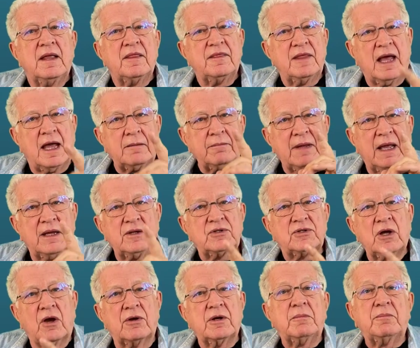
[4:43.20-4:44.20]
That made
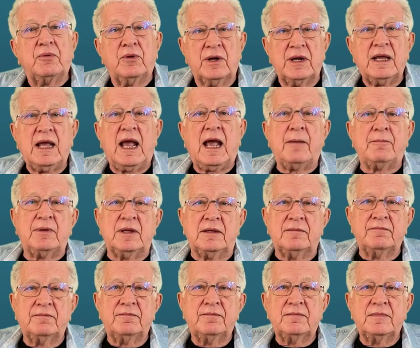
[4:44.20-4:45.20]
Jonah pretty happy.
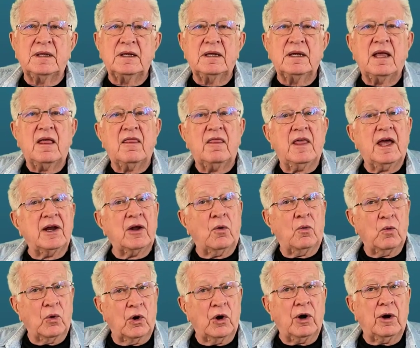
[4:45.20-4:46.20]
Then a
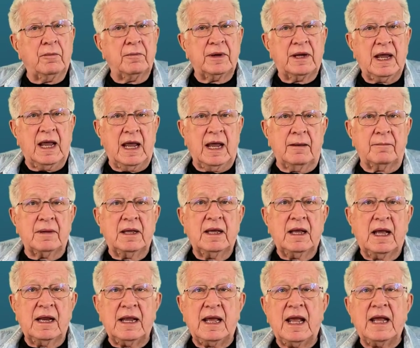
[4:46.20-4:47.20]
worm came
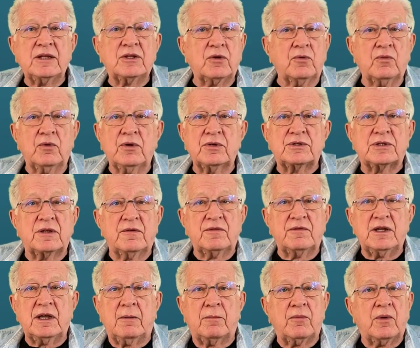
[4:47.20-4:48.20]
and ate the roots of
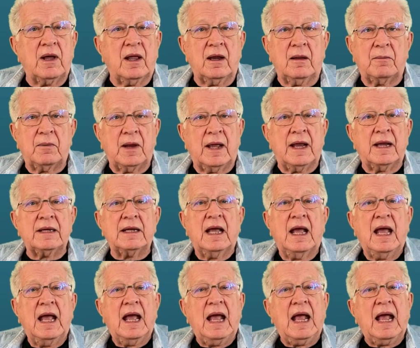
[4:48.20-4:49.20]
the umbrella plant,
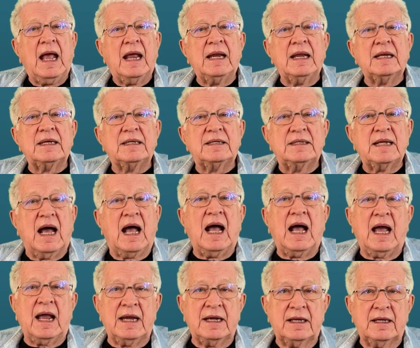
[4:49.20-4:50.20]
and it
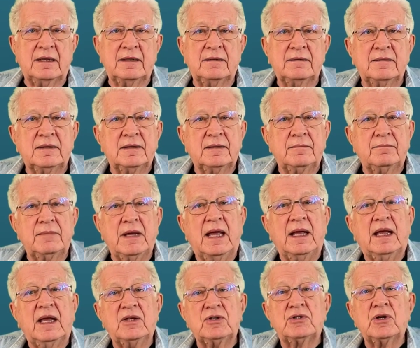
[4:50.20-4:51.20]
died,
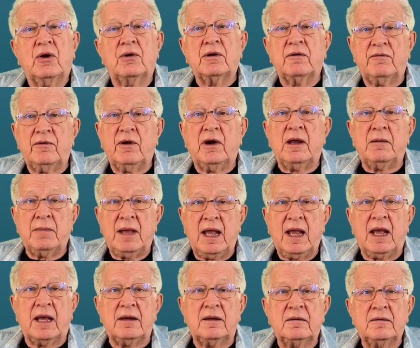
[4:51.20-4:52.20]
making Jonah very
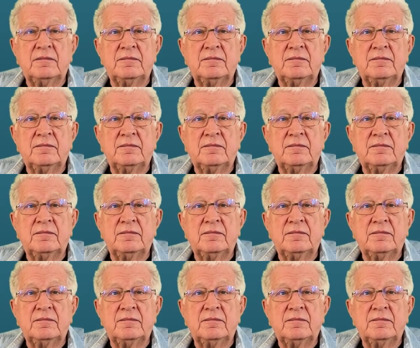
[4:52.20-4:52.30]
mad.